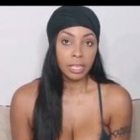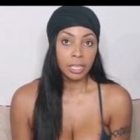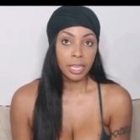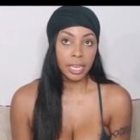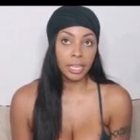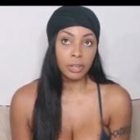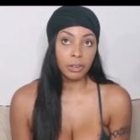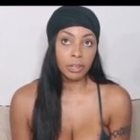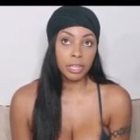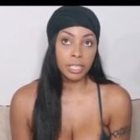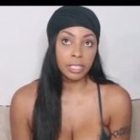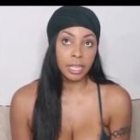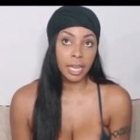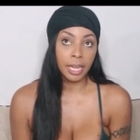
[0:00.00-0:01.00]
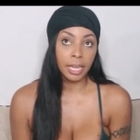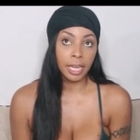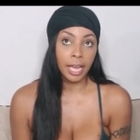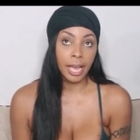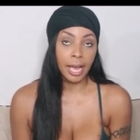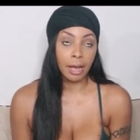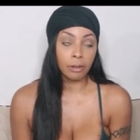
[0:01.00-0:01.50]
Kenner is like
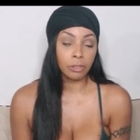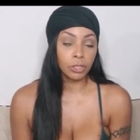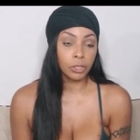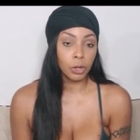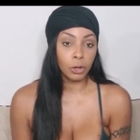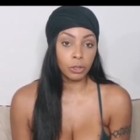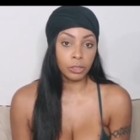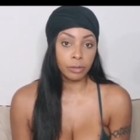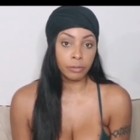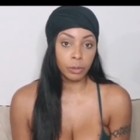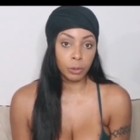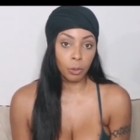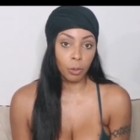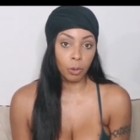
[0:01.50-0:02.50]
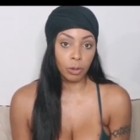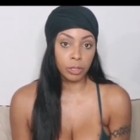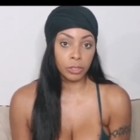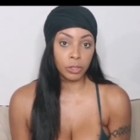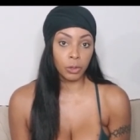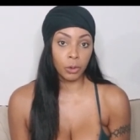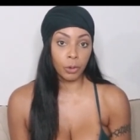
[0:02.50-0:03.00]
an outskirts of New
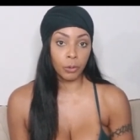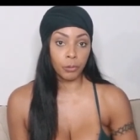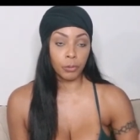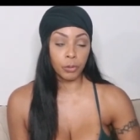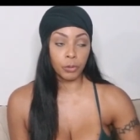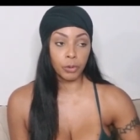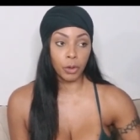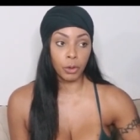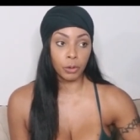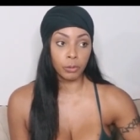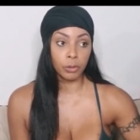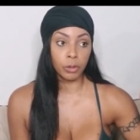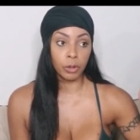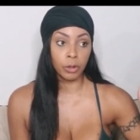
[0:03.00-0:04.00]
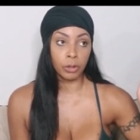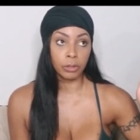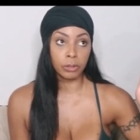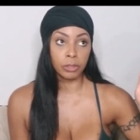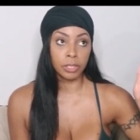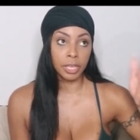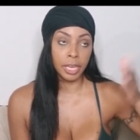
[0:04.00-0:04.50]
Orleans. So if you know,
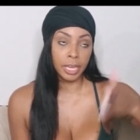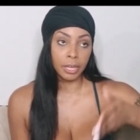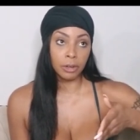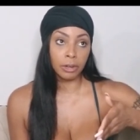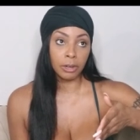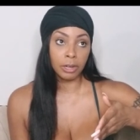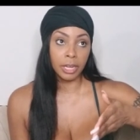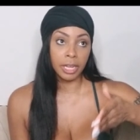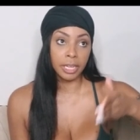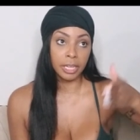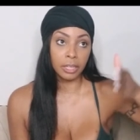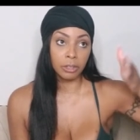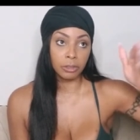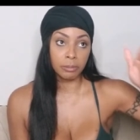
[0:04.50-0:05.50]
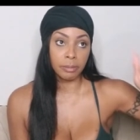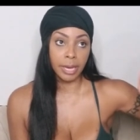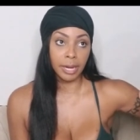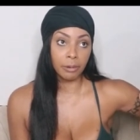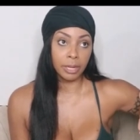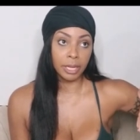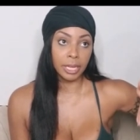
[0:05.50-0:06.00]
there's Kenner, and then there's
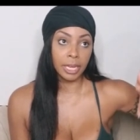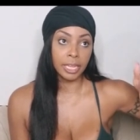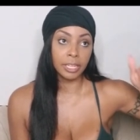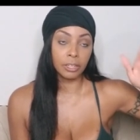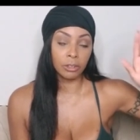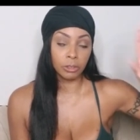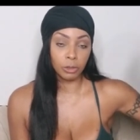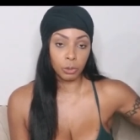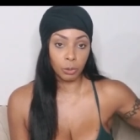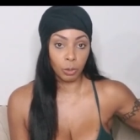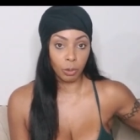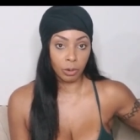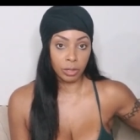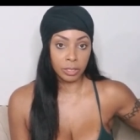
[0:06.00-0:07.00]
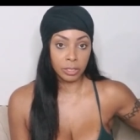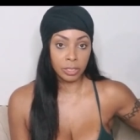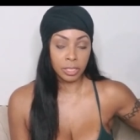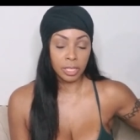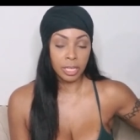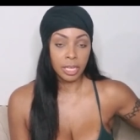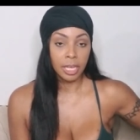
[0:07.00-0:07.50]
Metairie, and then there's New
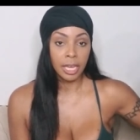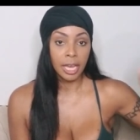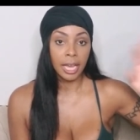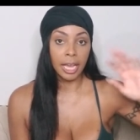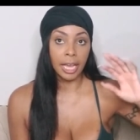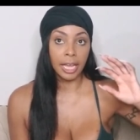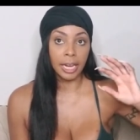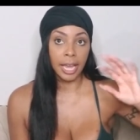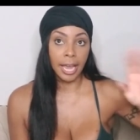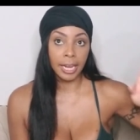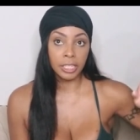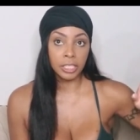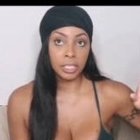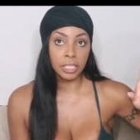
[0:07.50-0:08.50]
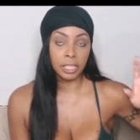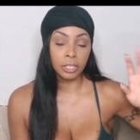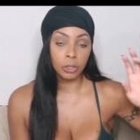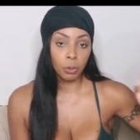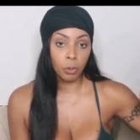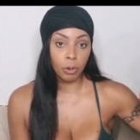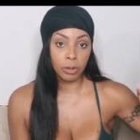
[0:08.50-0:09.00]
Orleans. And actually, the
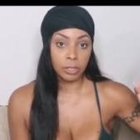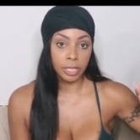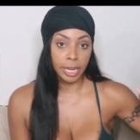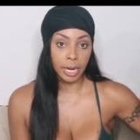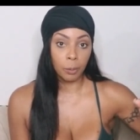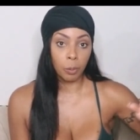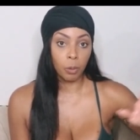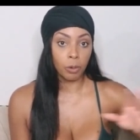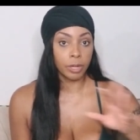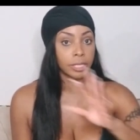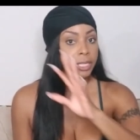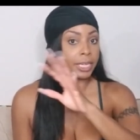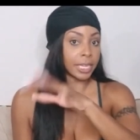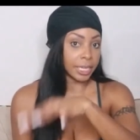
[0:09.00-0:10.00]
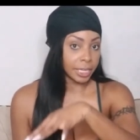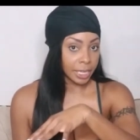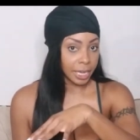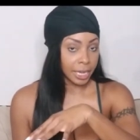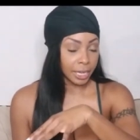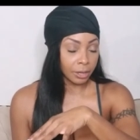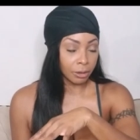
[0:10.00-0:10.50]
New Orleans airport is in
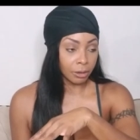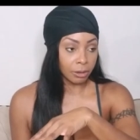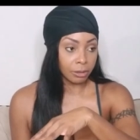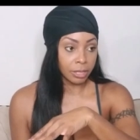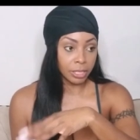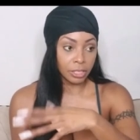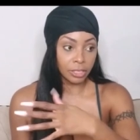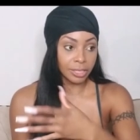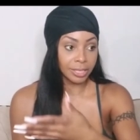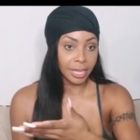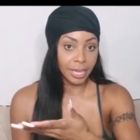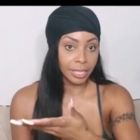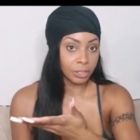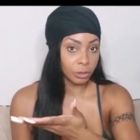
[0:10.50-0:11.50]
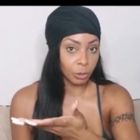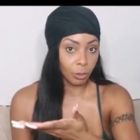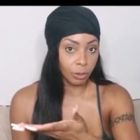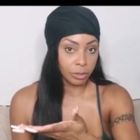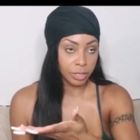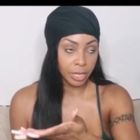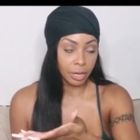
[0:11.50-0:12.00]
Kenner. They just say it's New
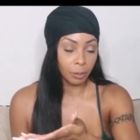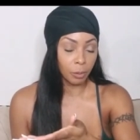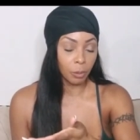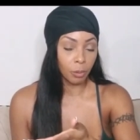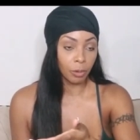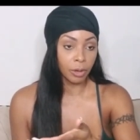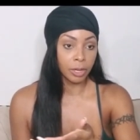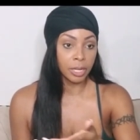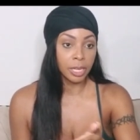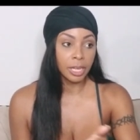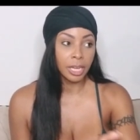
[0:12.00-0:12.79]
Orleans airport.